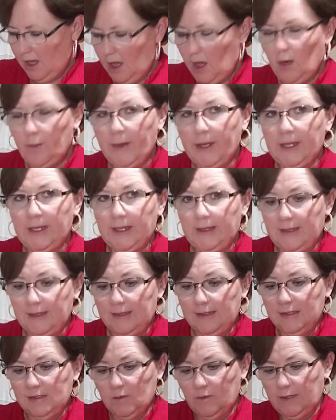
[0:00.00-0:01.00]
All my
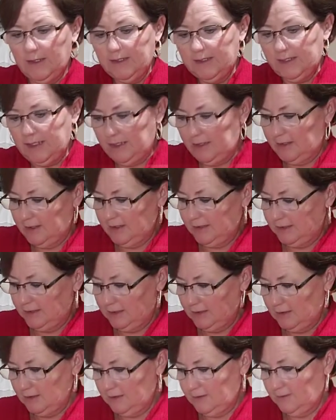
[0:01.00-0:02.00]
kids, when they see
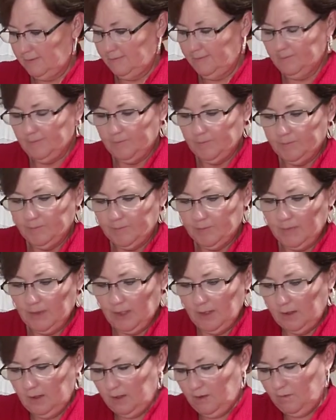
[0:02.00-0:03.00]
this
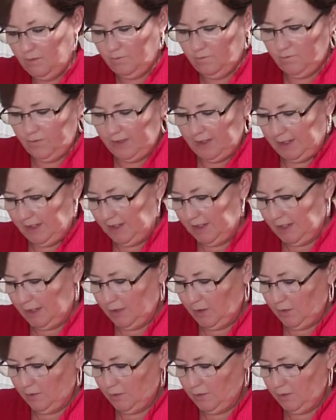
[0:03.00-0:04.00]

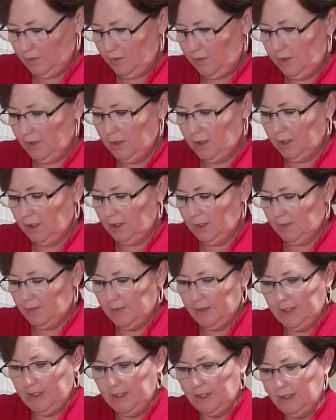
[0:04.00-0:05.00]
video, they're going to
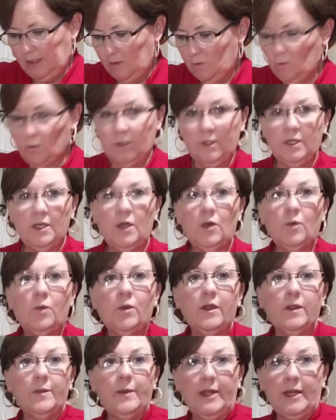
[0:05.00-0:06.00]
be wanting to know
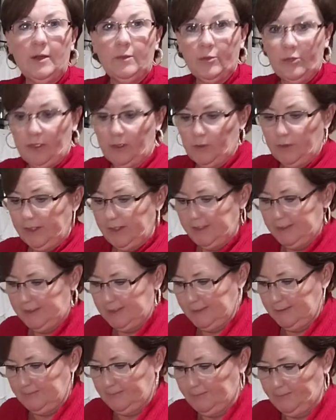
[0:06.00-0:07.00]
where the peanut brittle
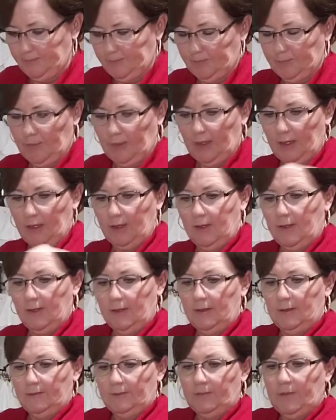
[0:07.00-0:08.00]
is.
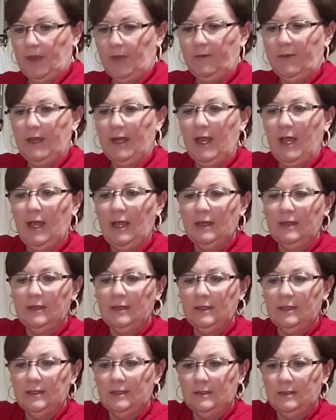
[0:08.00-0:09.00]
And then I
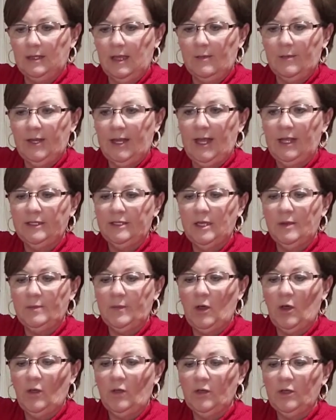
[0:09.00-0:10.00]
dump
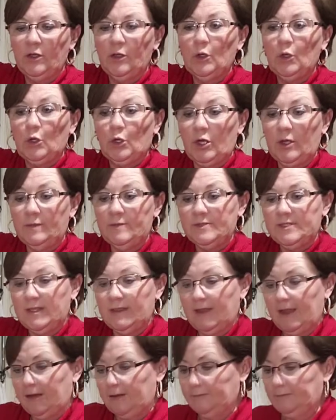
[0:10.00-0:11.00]
all the little crumbs
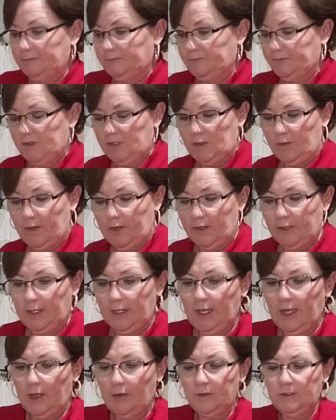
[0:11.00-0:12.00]
in there. So there you
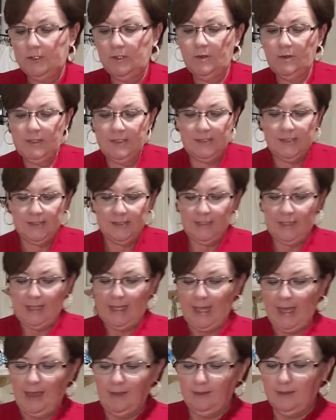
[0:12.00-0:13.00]
go. So this is a
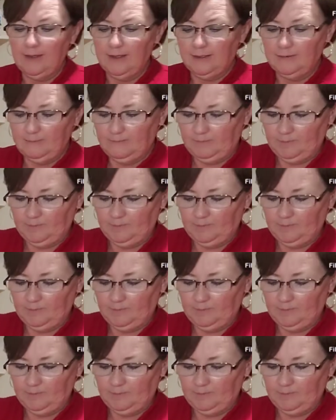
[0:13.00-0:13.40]
gallon